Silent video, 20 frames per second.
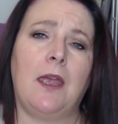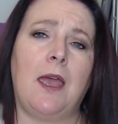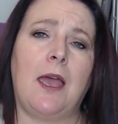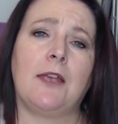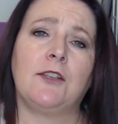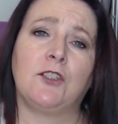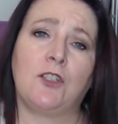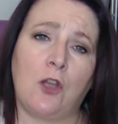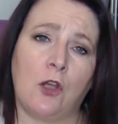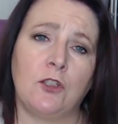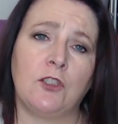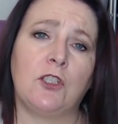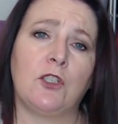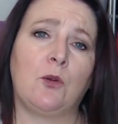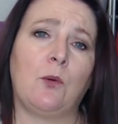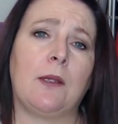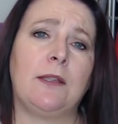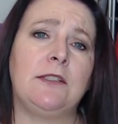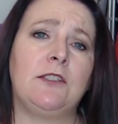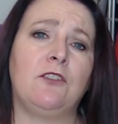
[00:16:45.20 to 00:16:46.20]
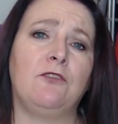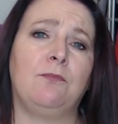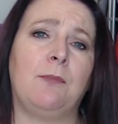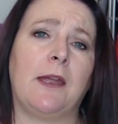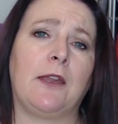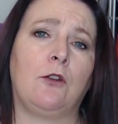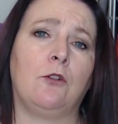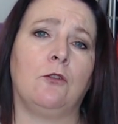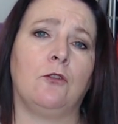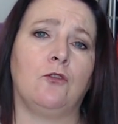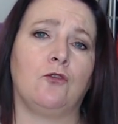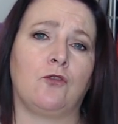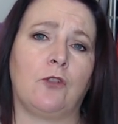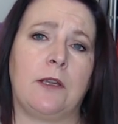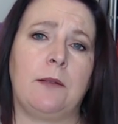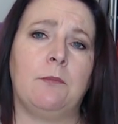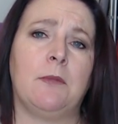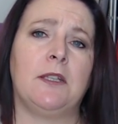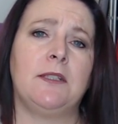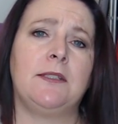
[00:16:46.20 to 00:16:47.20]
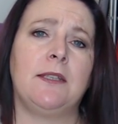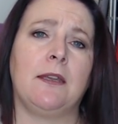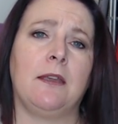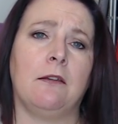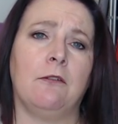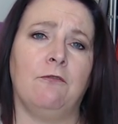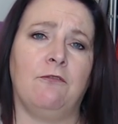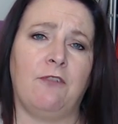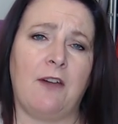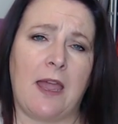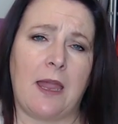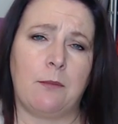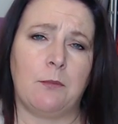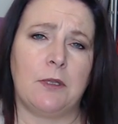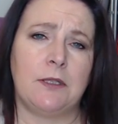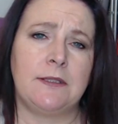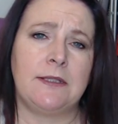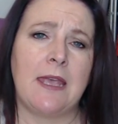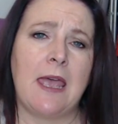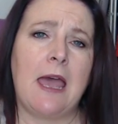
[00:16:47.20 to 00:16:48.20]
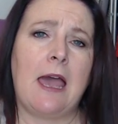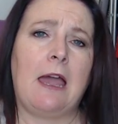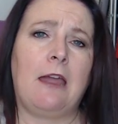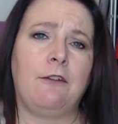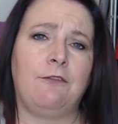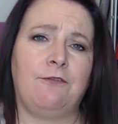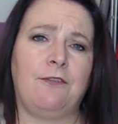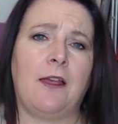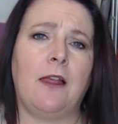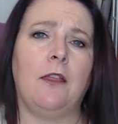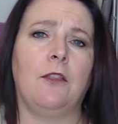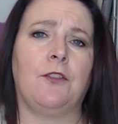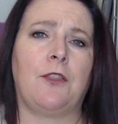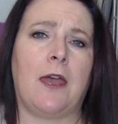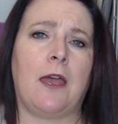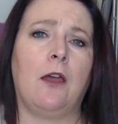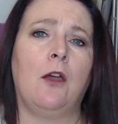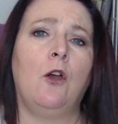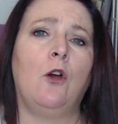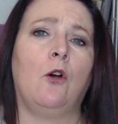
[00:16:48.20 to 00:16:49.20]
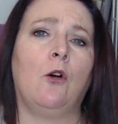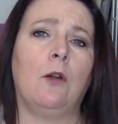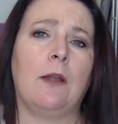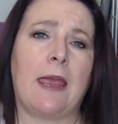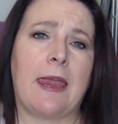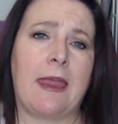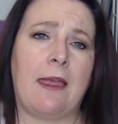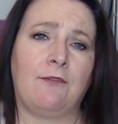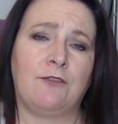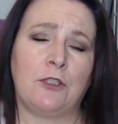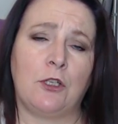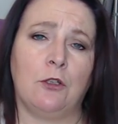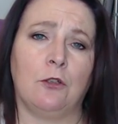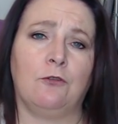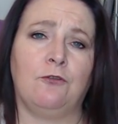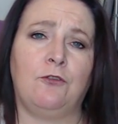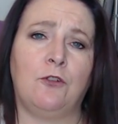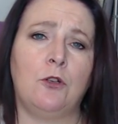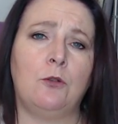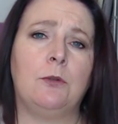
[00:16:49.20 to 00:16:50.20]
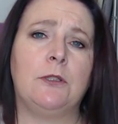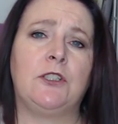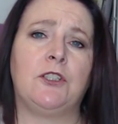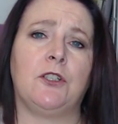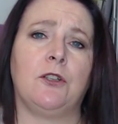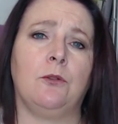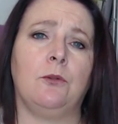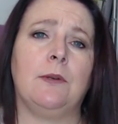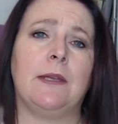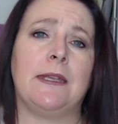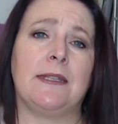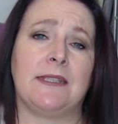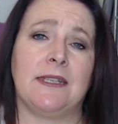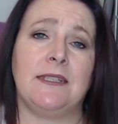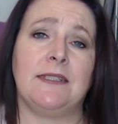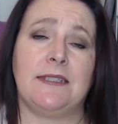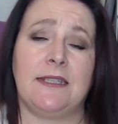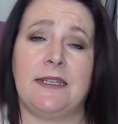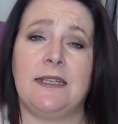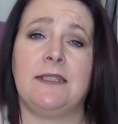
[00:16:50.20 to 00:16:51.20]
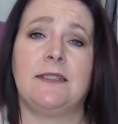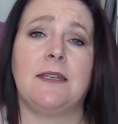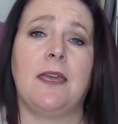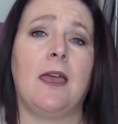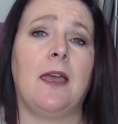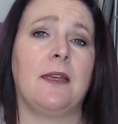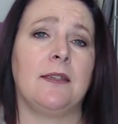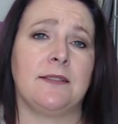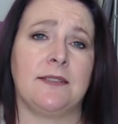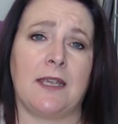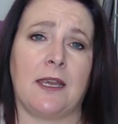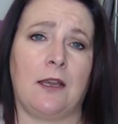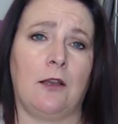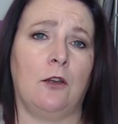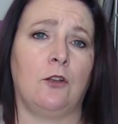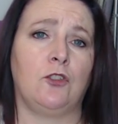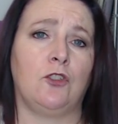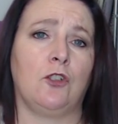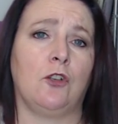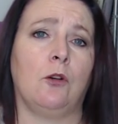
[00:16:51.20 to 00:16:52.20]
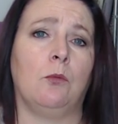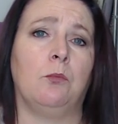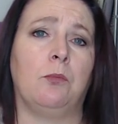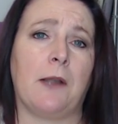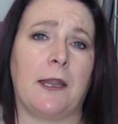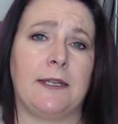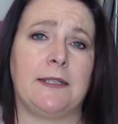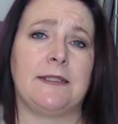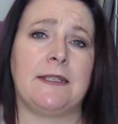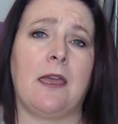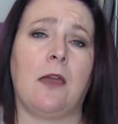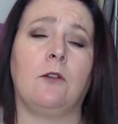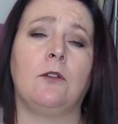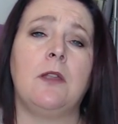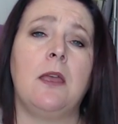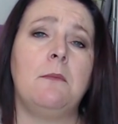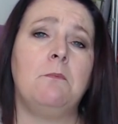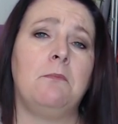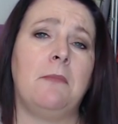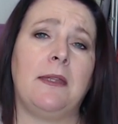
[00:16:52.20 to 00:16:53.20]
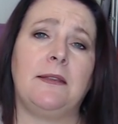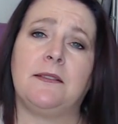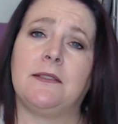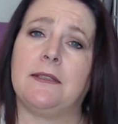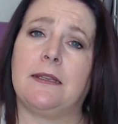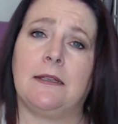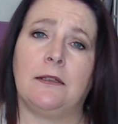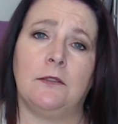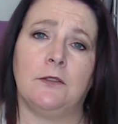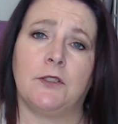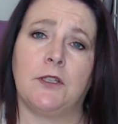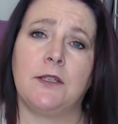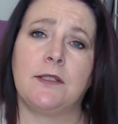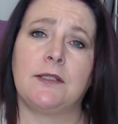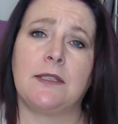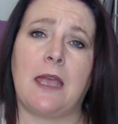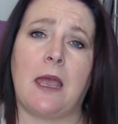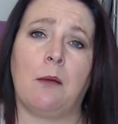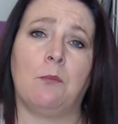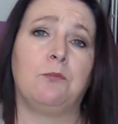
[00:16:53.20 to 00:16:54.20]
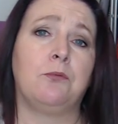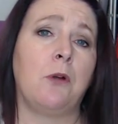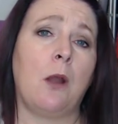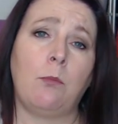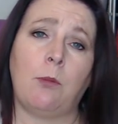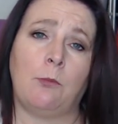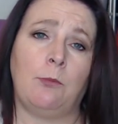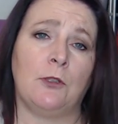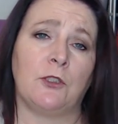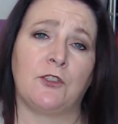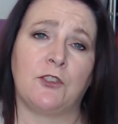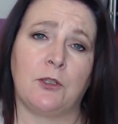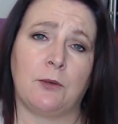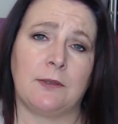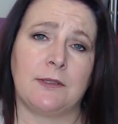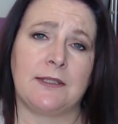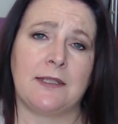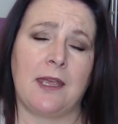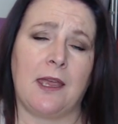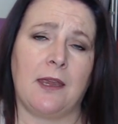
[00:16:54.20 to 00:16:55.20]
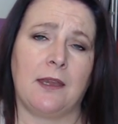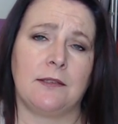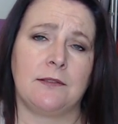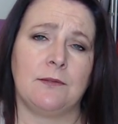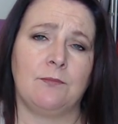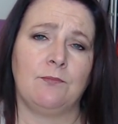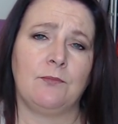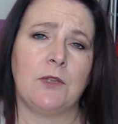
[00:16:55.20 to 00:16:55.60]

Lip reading: As a consequence of my current treatment and confinement, I felt that all I have to look forward to is indeed a psychological breakdown, mental illness, and probable suicide.